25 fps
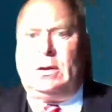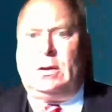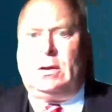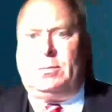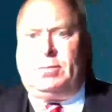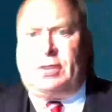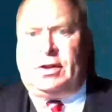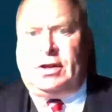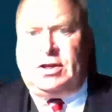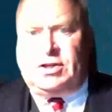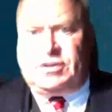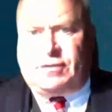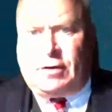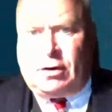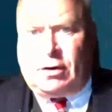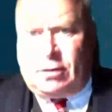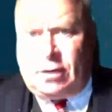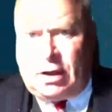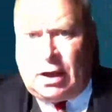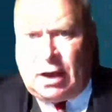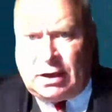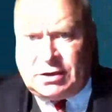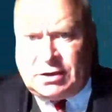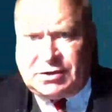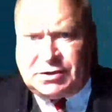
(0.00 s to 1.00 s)
Please vote
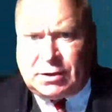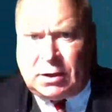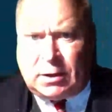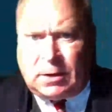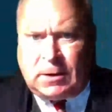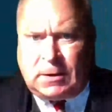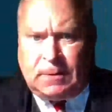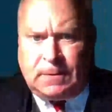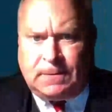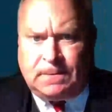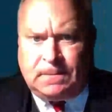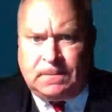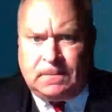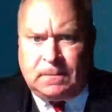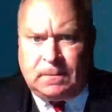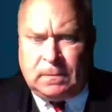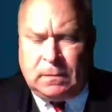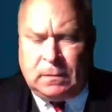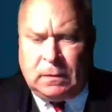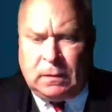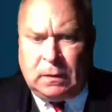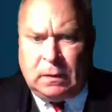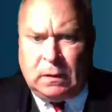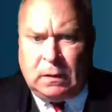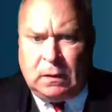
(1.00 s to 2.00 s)
yes on it.
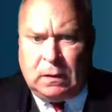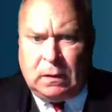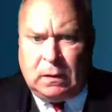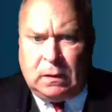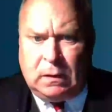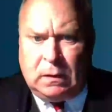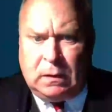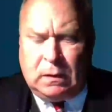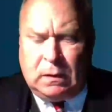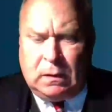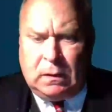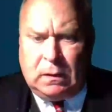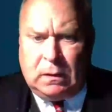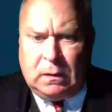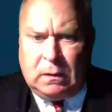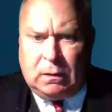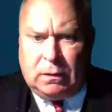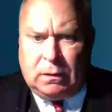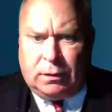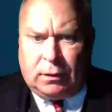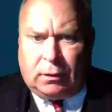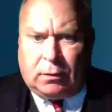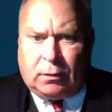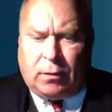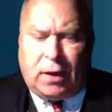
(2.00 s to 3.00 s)

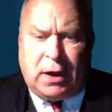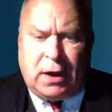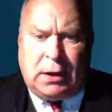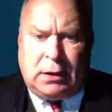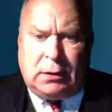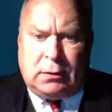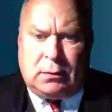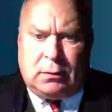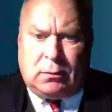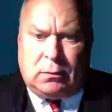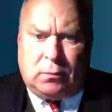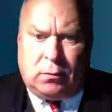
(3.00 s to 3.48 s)
The great